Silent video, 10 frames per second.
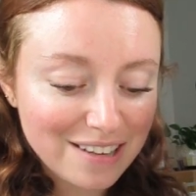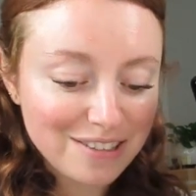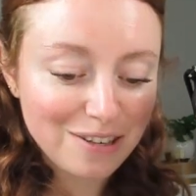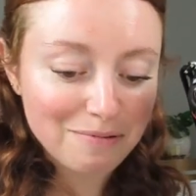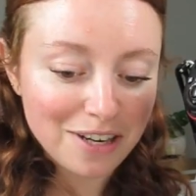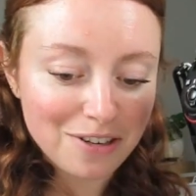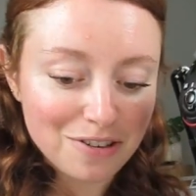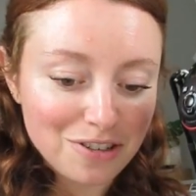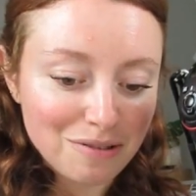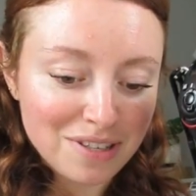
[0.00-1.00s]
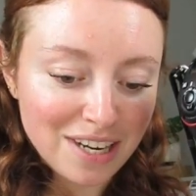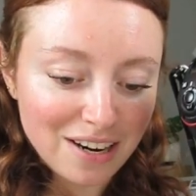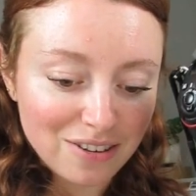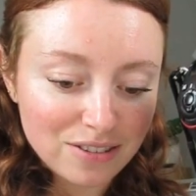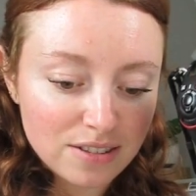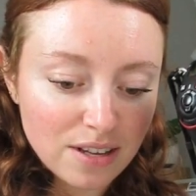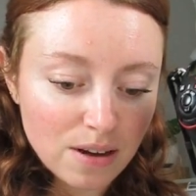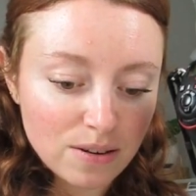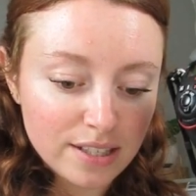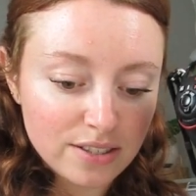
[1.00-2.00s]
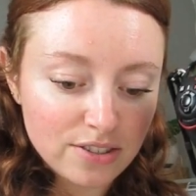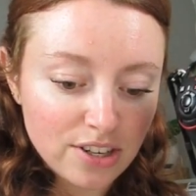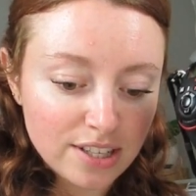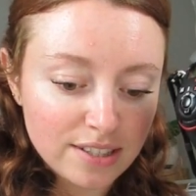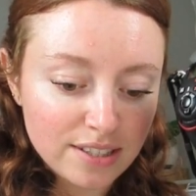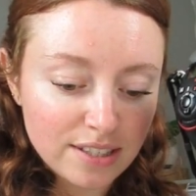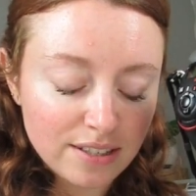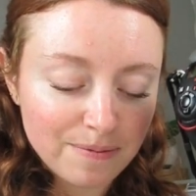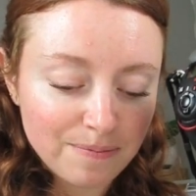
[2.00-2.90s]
into my YouTube channel. So it's just